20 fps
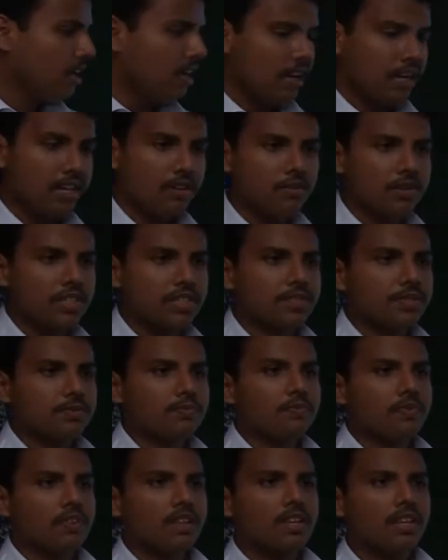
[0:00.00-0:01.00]
in which
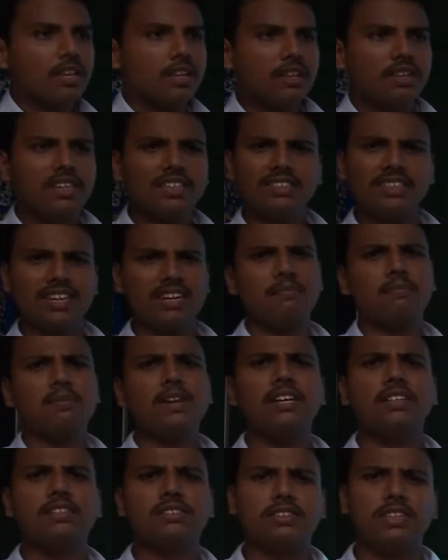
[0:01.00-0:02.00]
these are
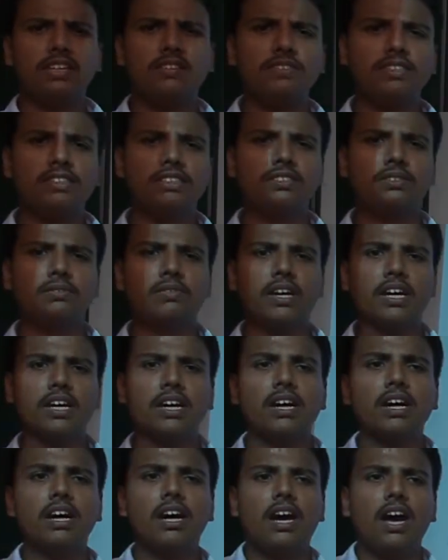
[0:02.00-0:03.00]
applied to services where
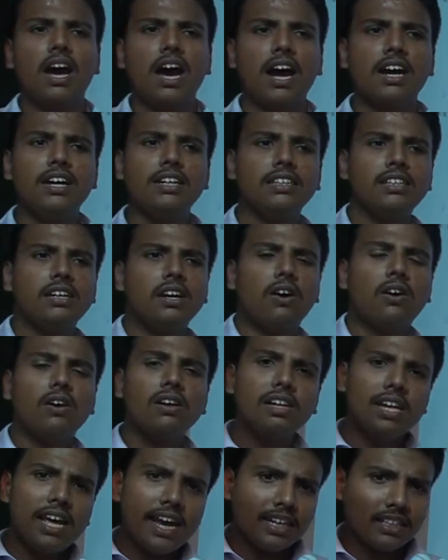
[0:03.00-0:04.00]
until
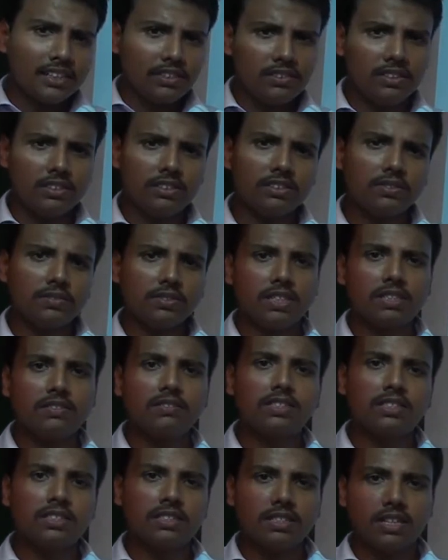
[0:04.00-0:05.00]
all the activities of
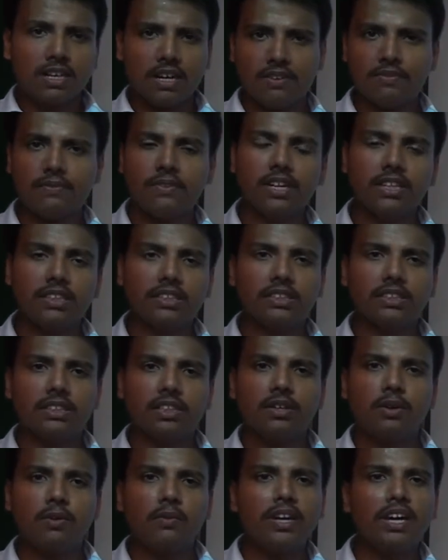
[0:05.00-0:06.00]
services are finished,
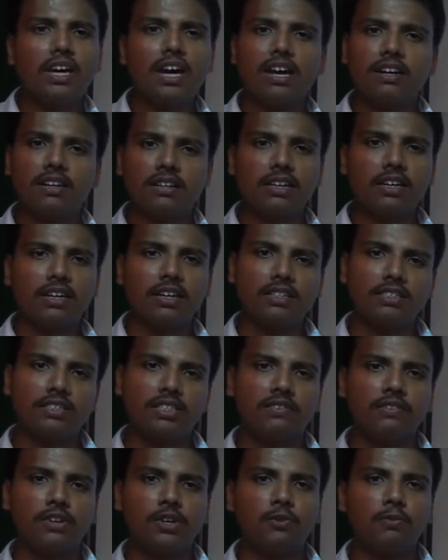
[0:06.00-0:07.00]
we can't recognize
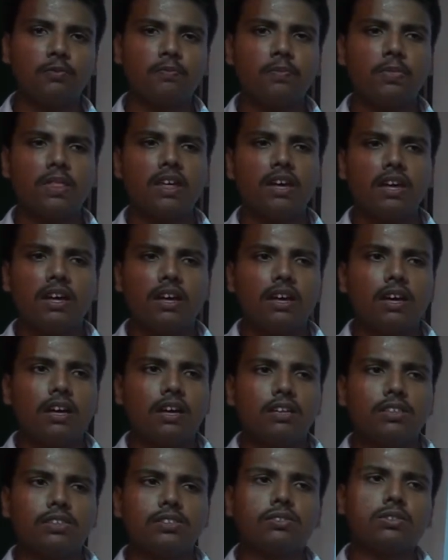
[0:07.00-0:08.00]
revenue.
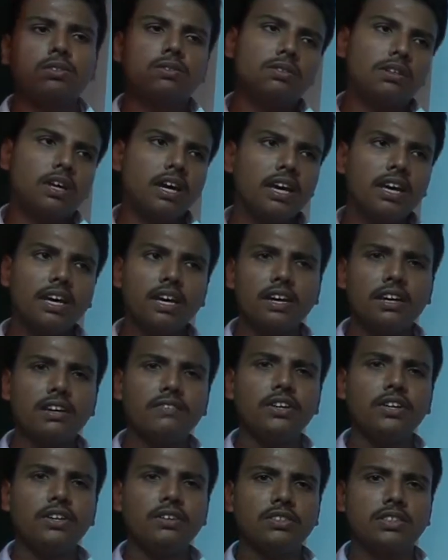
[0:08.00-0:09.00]
So here
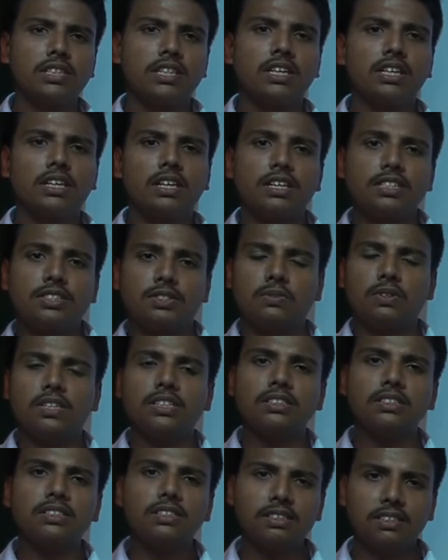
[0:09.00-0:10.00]
revenue is recognized
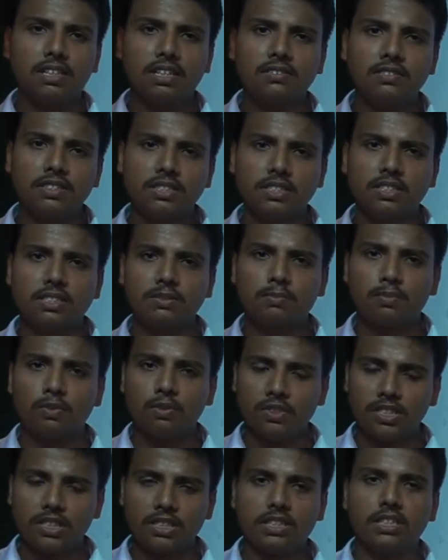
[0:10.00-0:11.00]
once the service
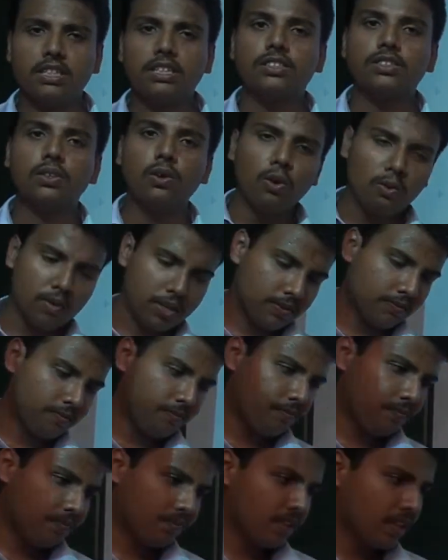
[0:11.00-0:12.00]
provision is over.
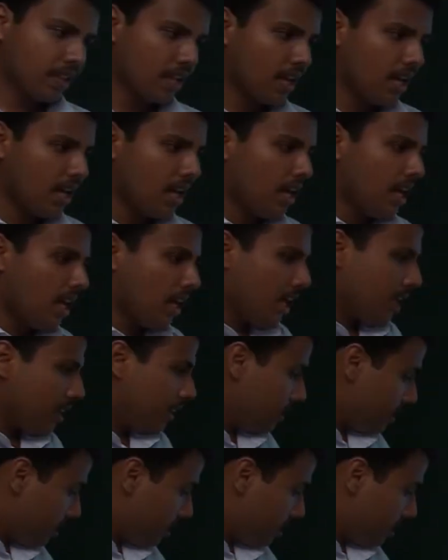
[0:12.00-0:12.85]
The